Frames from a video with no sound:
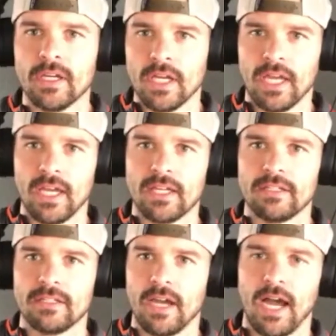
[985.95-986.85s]

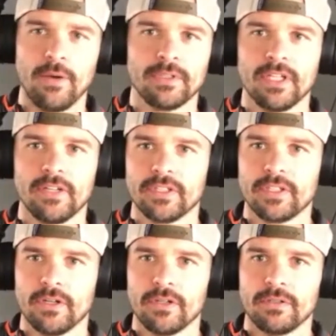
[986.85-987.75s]
And I would love to
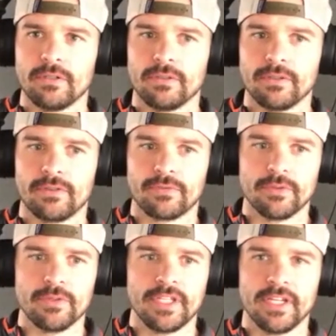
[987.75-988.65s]
go
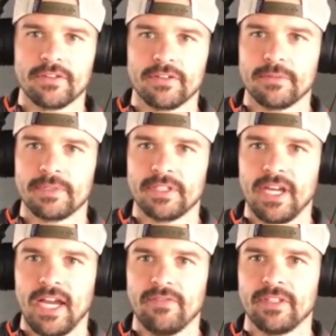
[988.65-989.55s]
through the other herbs that you
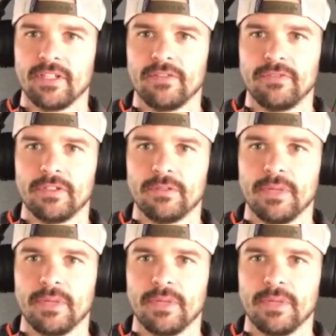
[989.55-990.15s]
have in there, if you don't mind,